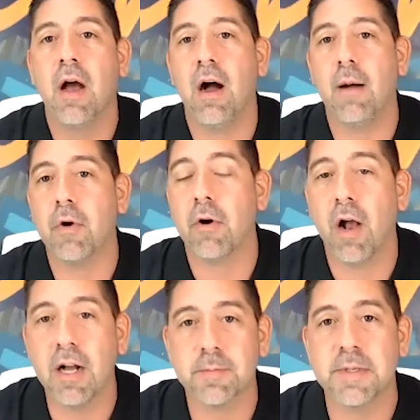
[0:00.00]
Her
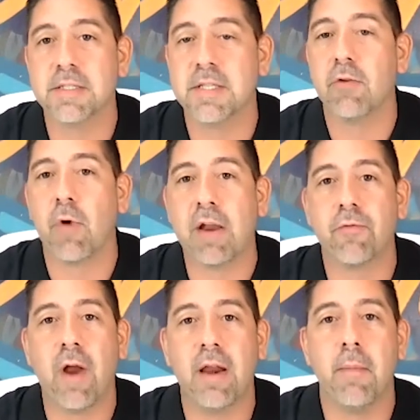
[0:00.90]
husband's a great
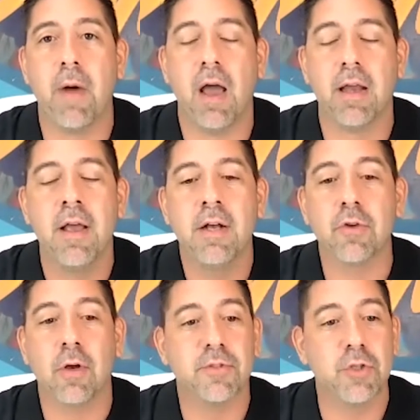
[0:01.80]
friend of mine.
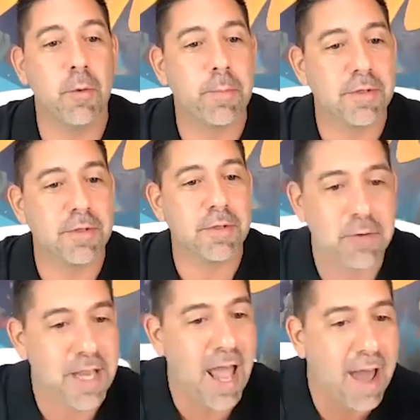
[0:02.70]
So I'm super
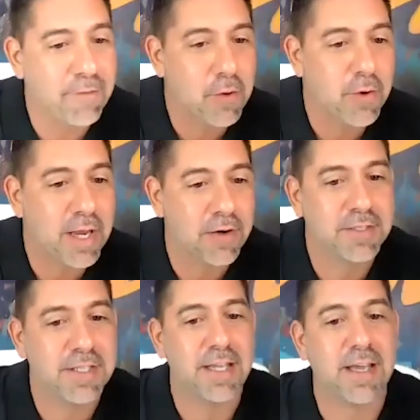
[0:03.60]
stoked to have you here,
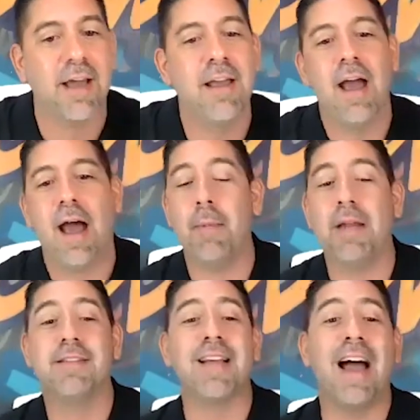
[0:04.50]
Sika. I'm
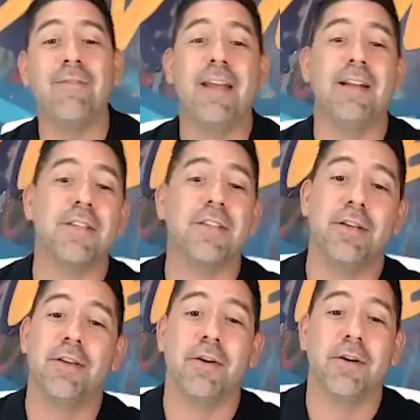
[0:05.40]
going to dive into
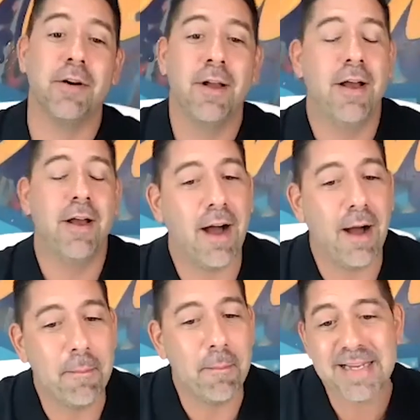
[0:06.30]
your
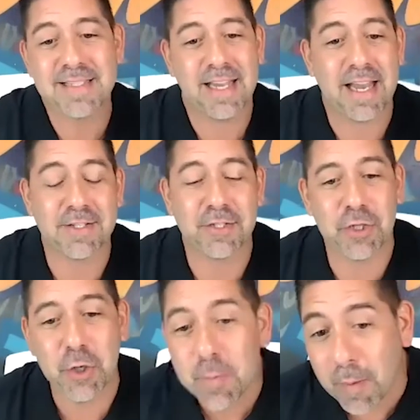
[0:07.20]
amazing and
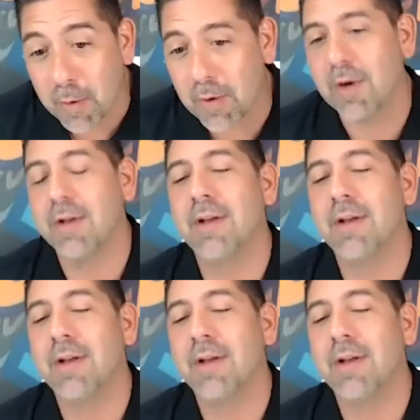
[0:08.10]
super